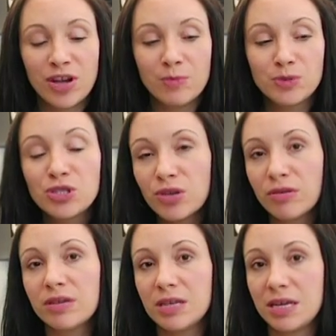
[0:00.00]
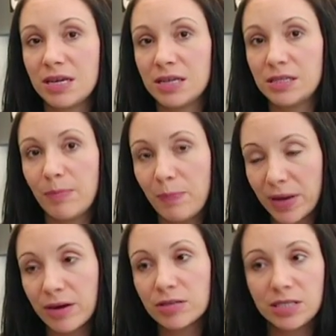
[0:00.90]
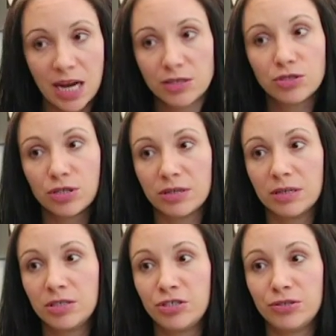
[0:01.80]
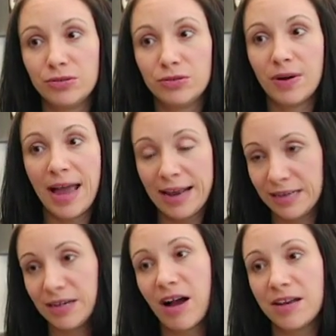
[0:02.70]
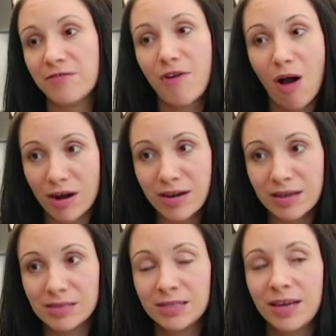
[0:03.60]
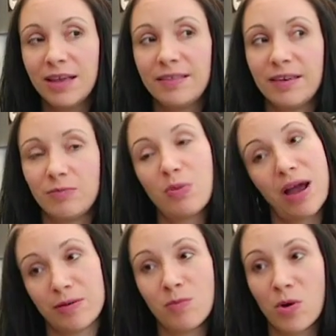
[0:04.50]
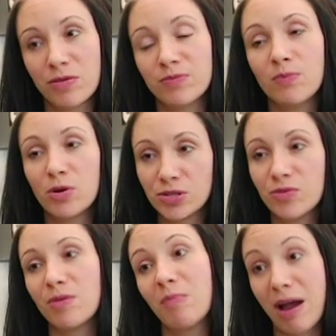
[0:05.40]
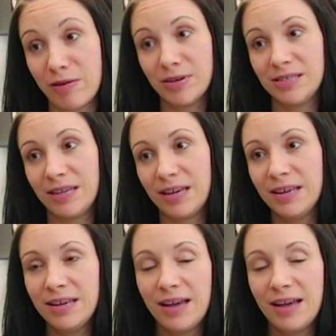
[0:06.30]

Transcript: obscurity is a bigger danger to any kind of artist than more so than piracy.